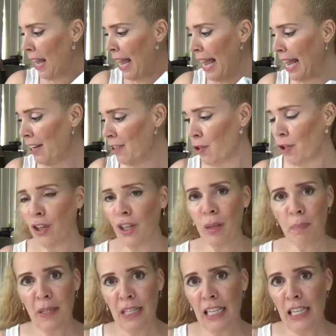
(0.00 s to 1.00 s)
And you're going to
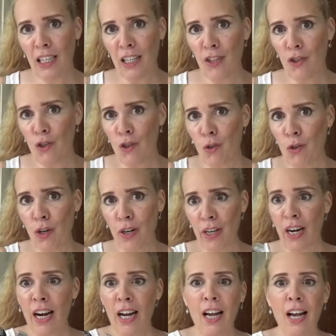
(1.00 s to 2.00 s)
be getting
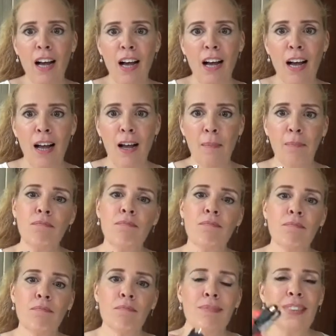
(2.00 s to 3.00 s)
your um,
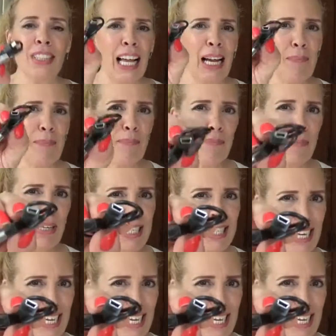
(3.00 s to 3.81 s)
mini